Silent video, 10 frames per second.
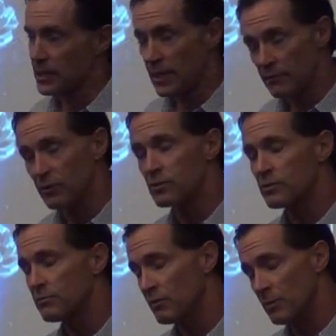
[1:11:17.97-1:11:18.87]
Sea
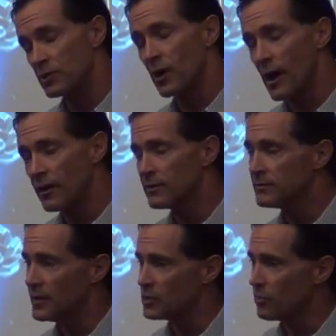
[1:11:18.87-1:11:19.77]
levels were much higher.
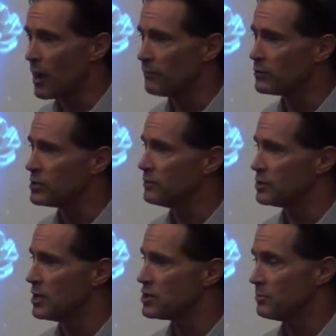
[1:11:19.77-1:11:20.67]
That's a problem for
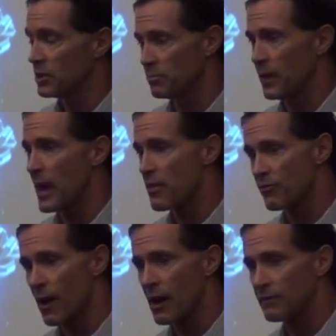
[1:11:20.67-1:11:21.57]
civilization, but the planet
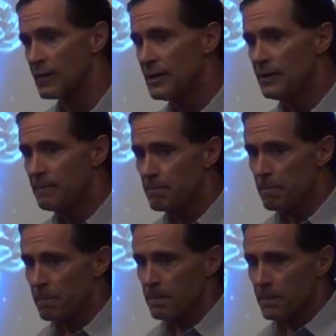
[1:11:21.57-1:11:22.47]
thrived.
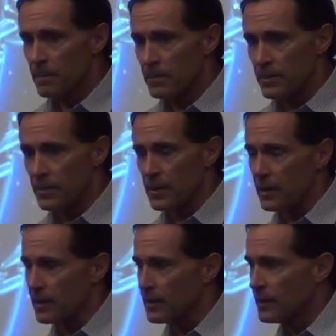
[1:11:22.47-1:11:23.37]

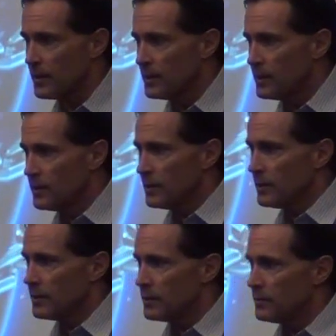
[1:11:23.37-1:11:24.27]
The
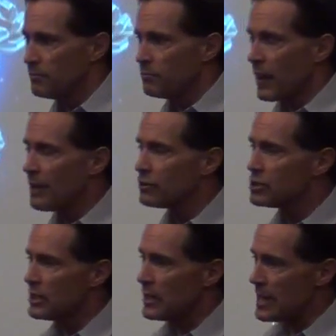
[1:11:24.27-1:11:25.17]

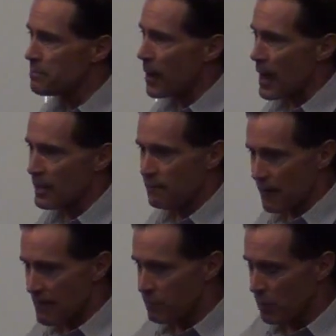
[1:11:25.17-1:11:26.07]
Pliocene epoch,
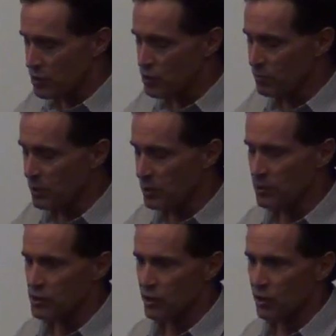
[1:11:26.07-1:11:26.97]
5.2 million
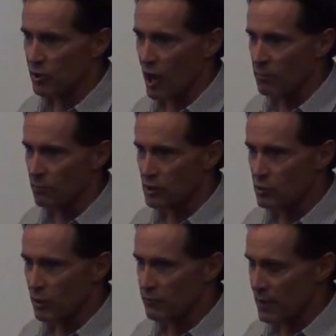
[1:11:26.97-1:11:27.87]
years ago, carbon was
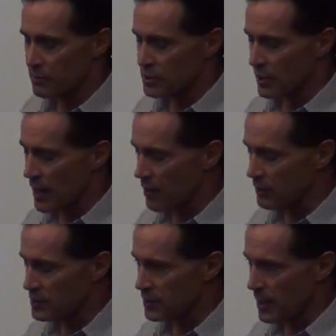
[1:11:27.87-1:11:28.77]
25% higher
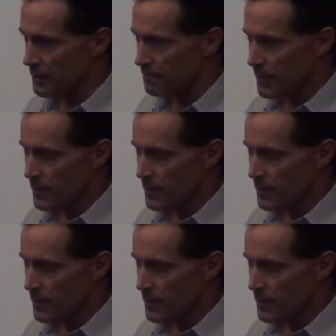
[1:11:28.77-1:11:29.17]
than today.